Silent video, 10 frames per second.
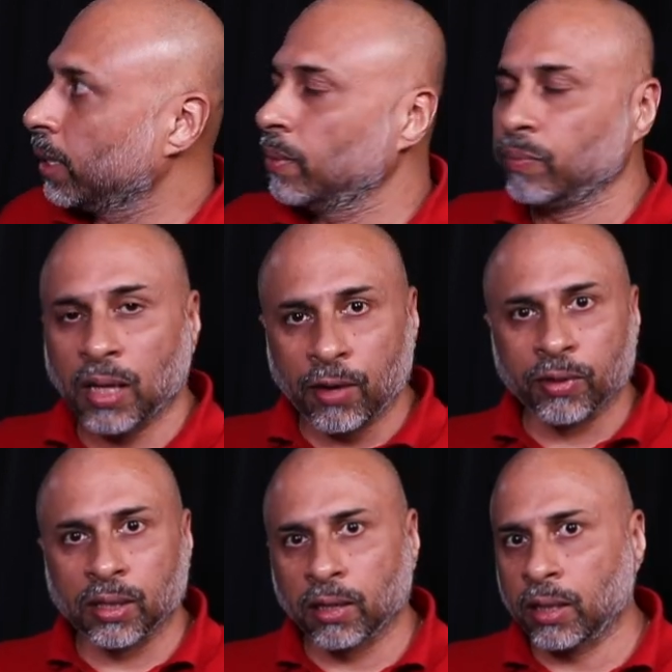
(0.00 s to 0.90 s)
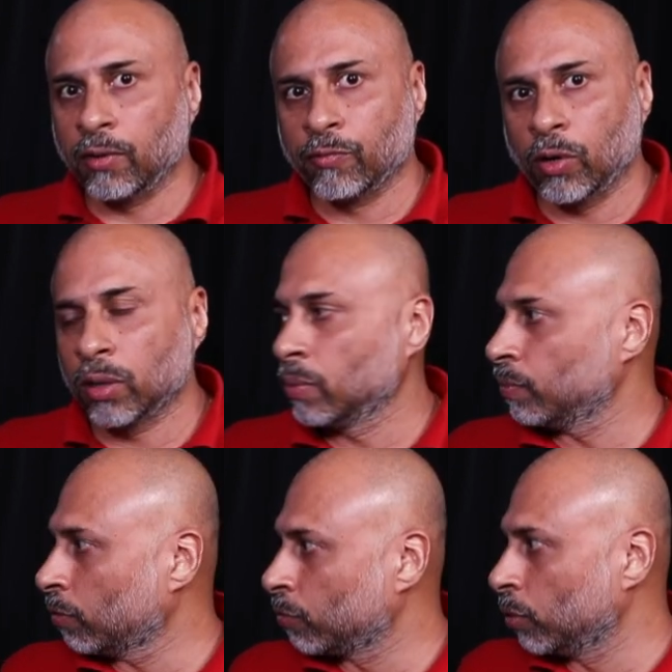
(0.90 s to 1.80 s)
3, everything default.
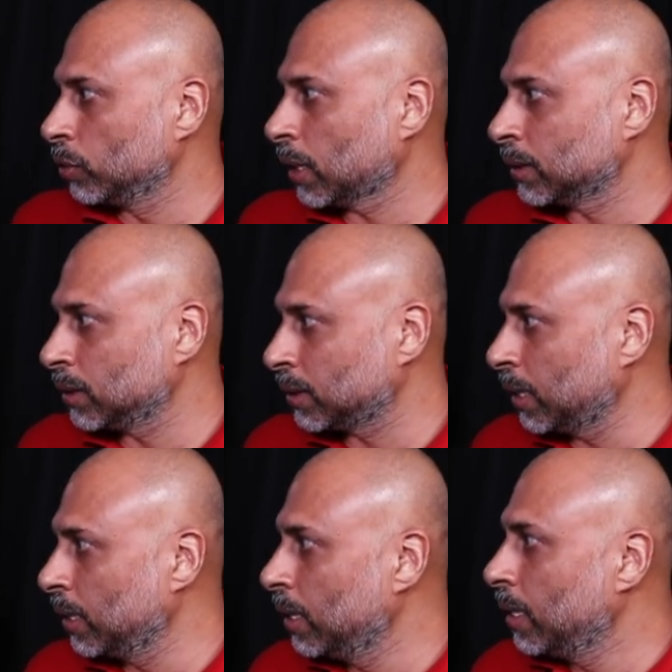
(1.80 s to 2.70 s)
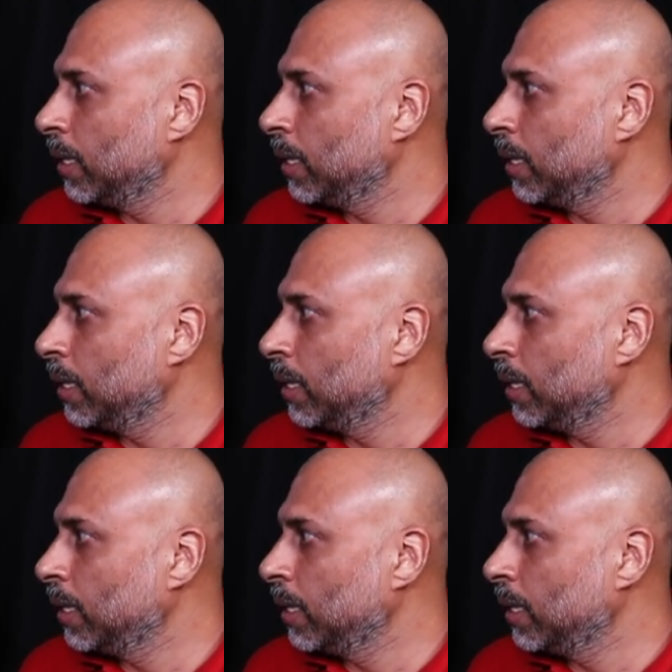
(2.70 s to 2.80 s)
Of course, as I said,